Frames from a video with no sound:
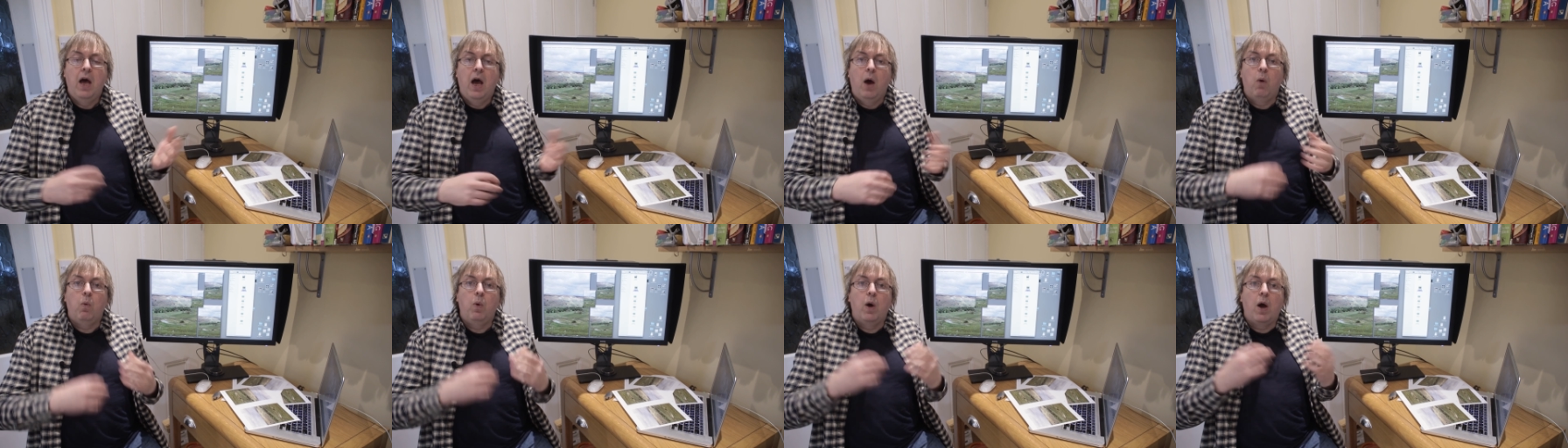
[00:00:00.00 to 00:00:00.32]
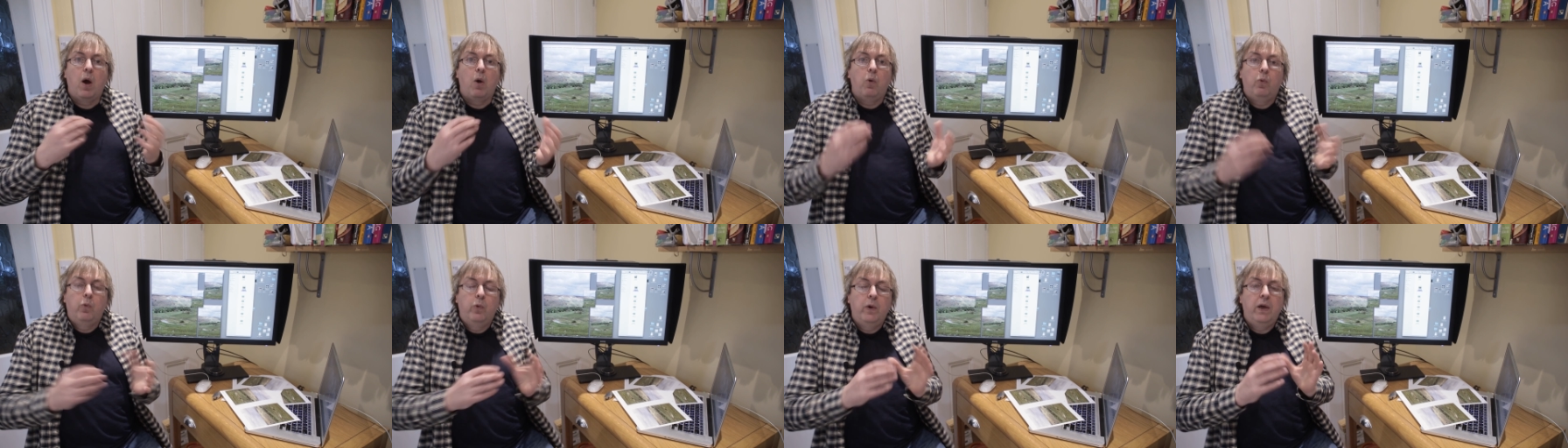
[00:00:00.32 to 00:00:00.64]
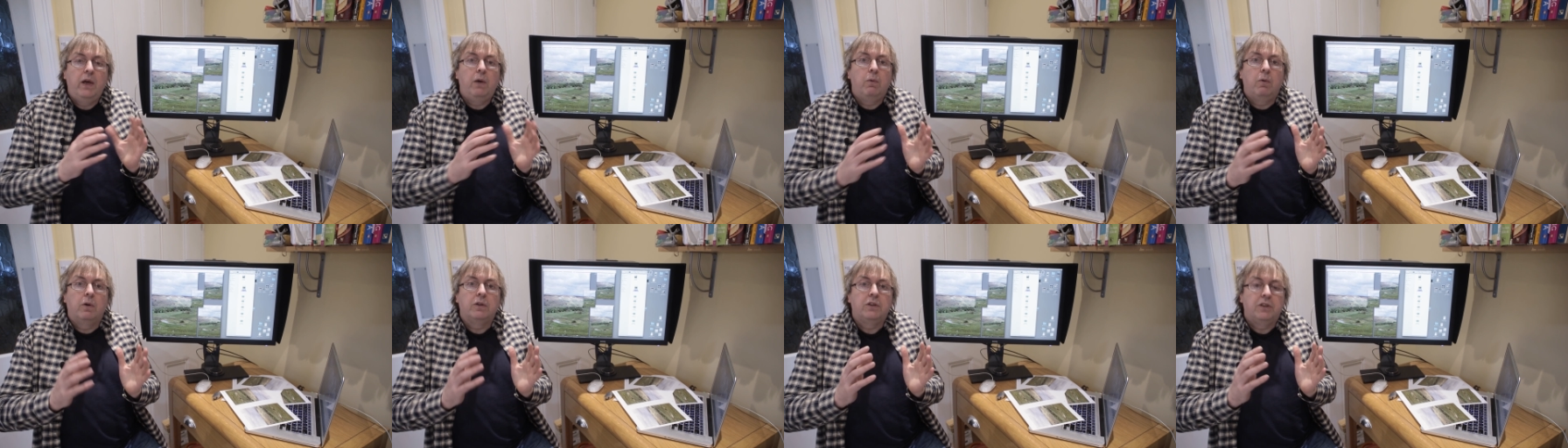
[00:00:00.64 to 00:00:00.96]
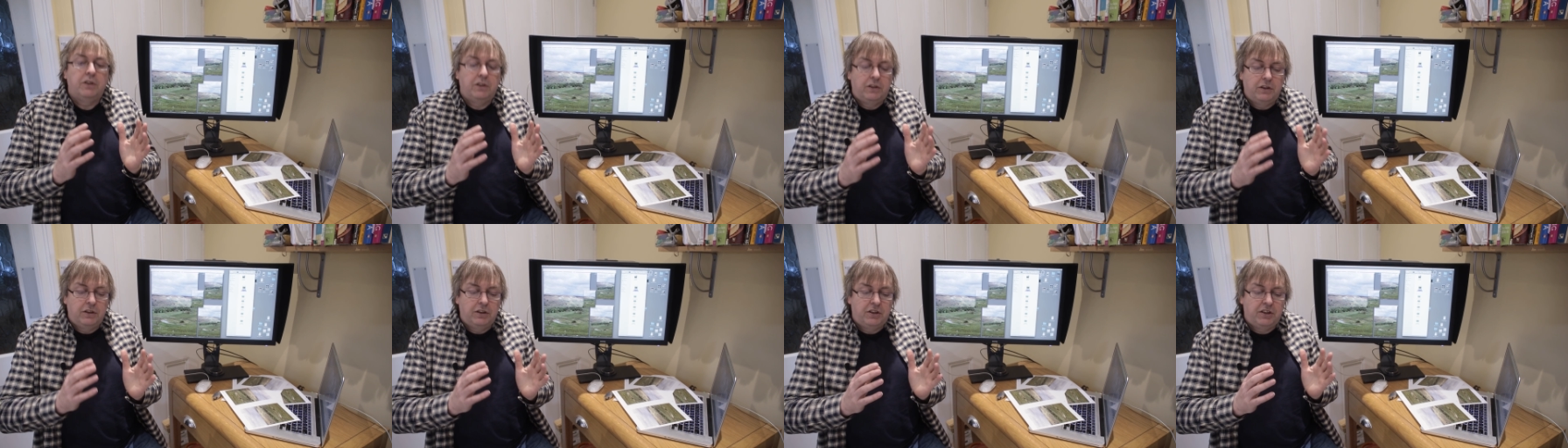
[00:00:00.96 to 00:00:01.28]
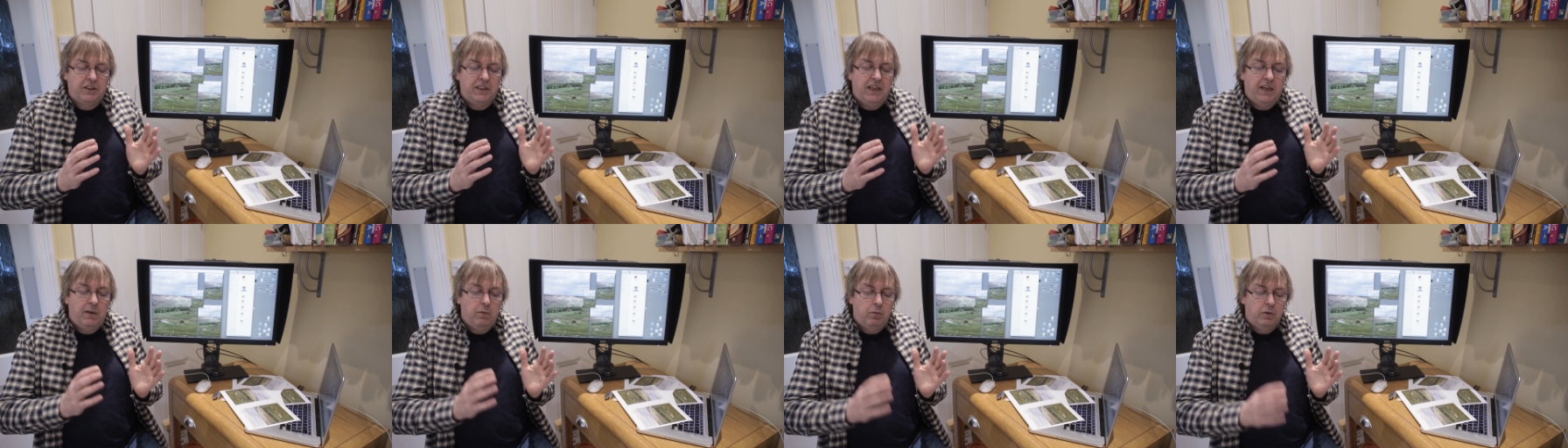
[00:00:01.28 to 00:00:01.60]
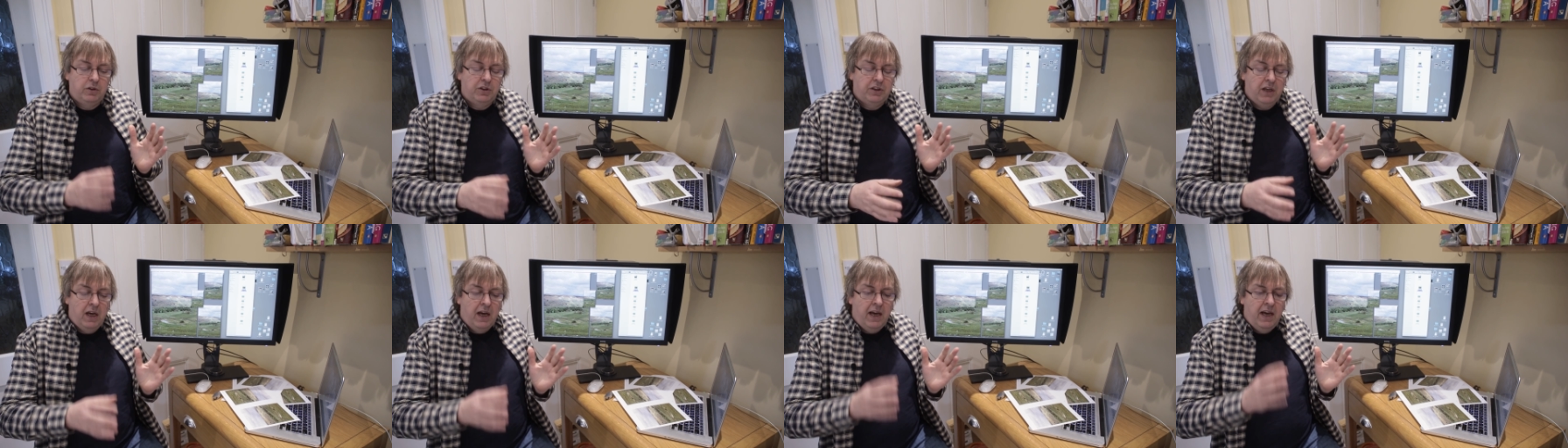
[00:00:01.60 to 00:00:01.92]
And what I really wanted to see
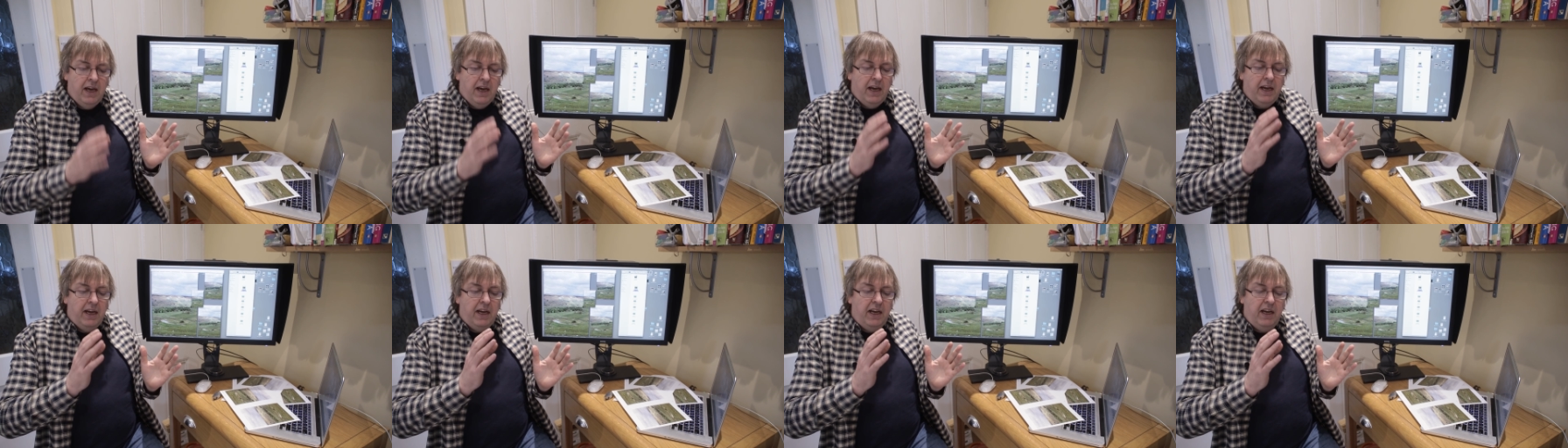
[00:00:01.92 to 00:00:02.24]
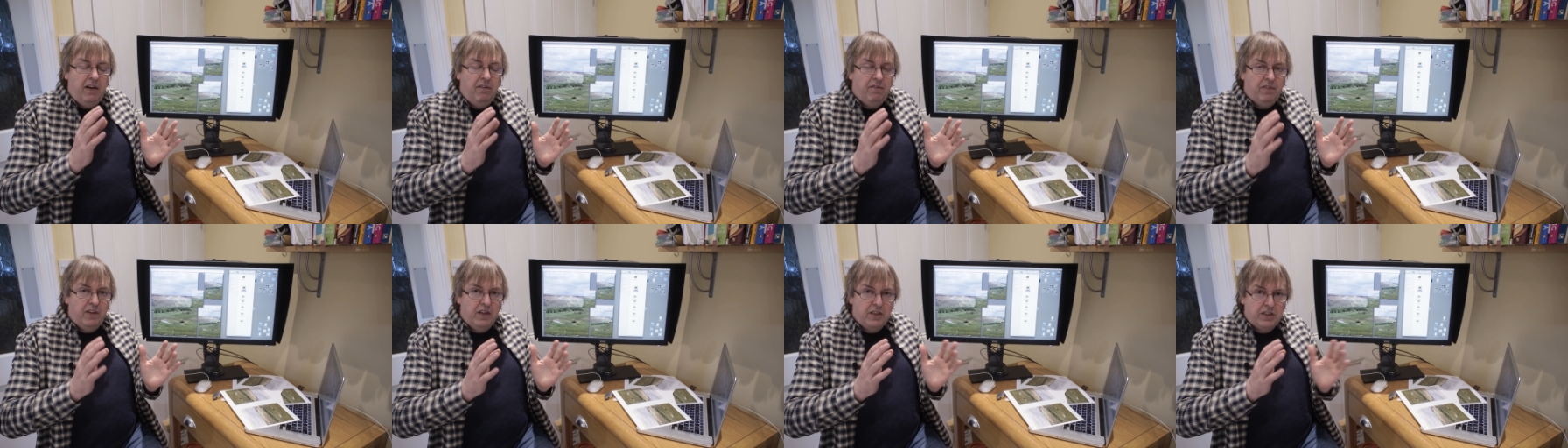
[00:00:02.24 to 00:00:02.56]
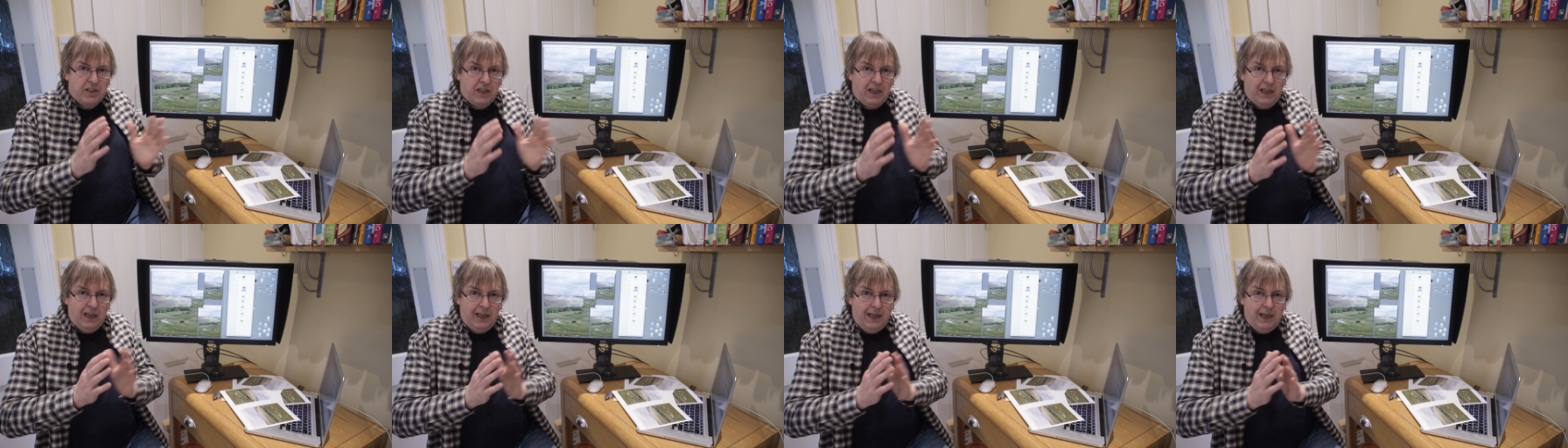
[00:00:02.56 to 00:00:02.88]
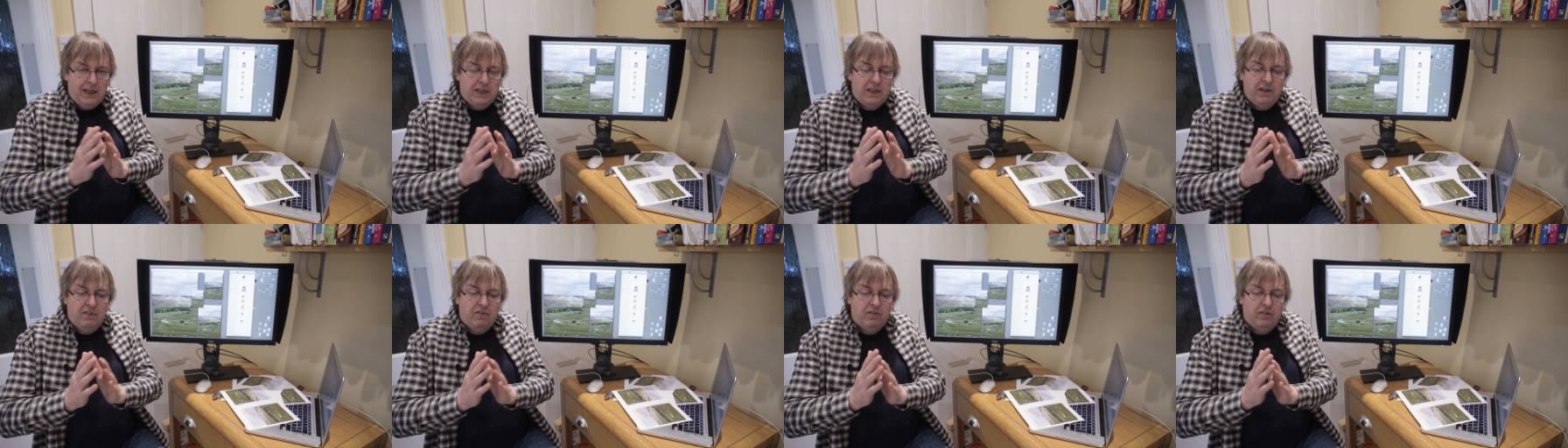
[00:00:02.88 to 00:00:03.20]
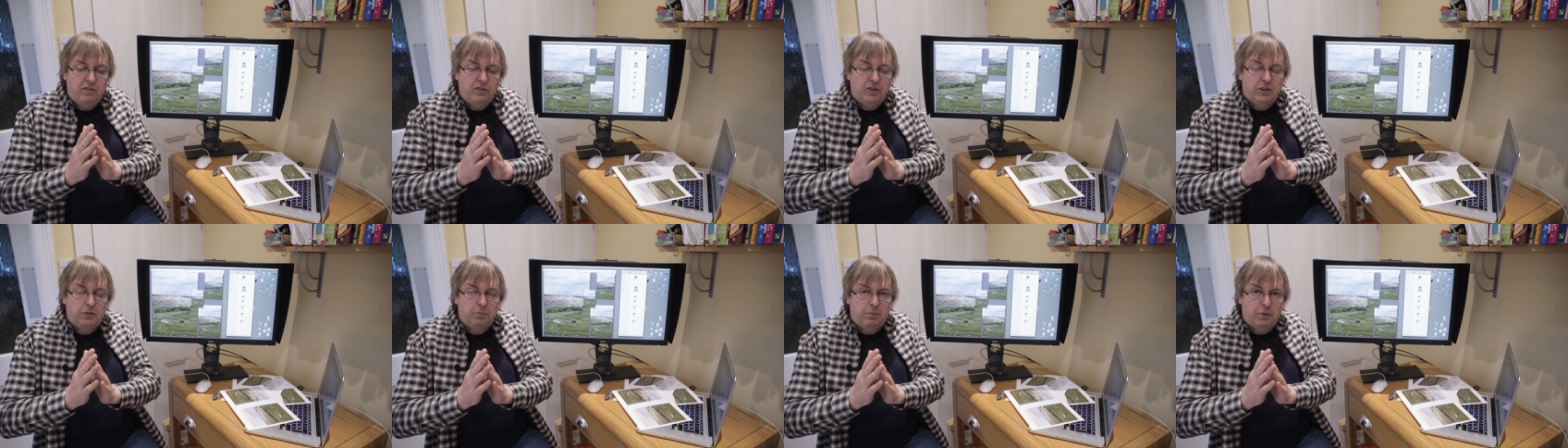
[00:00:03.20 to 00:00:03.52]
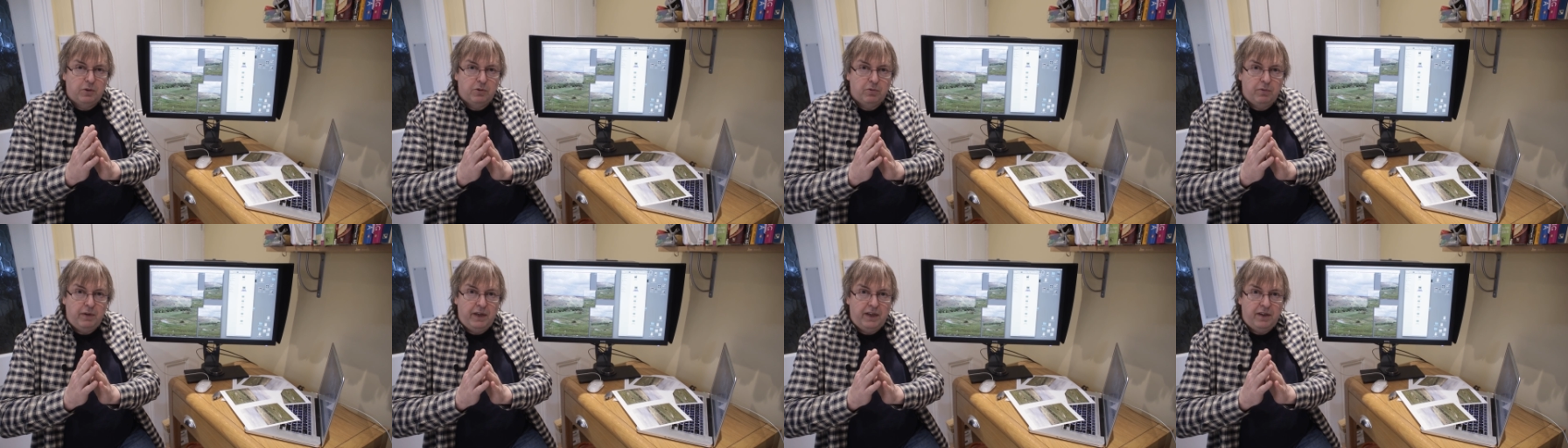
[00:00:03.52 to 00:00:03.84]
was if there's a clear difference
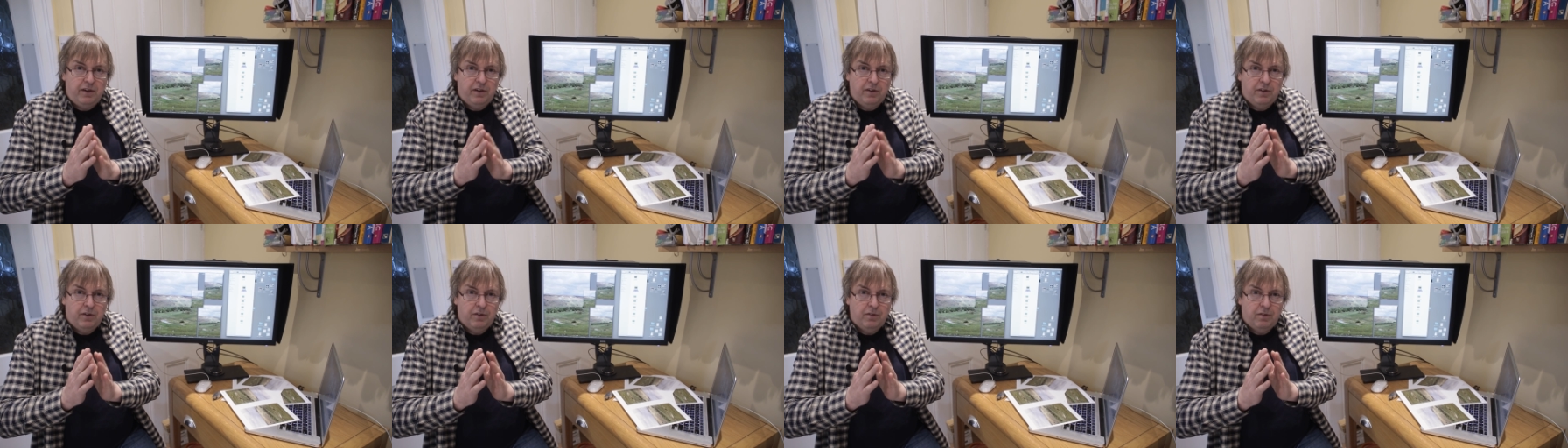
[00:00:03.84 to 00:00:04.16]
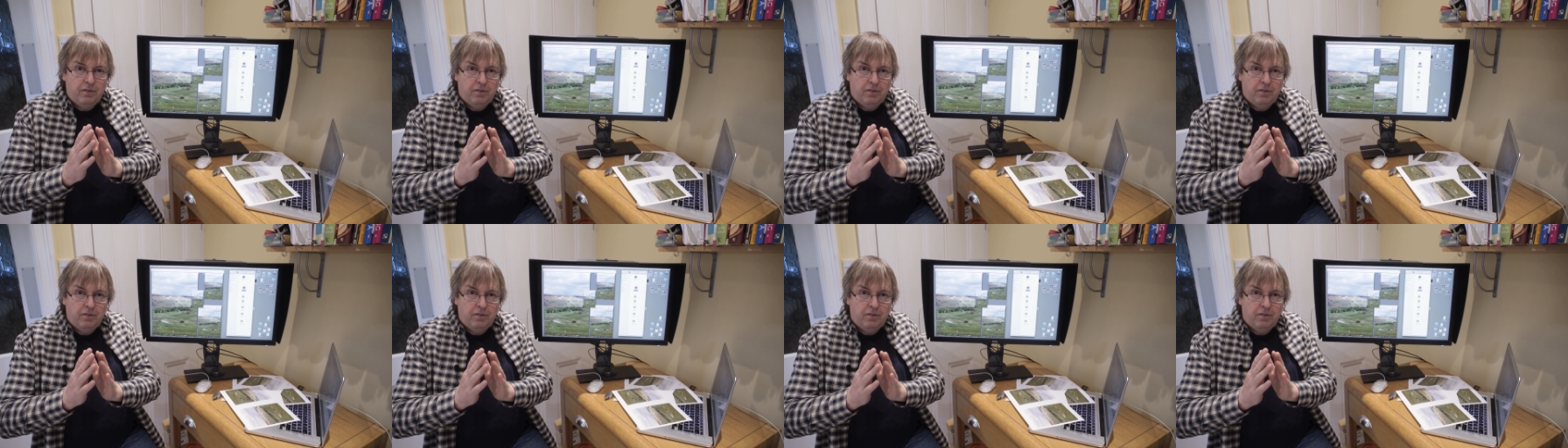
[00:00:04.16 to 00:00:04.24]
between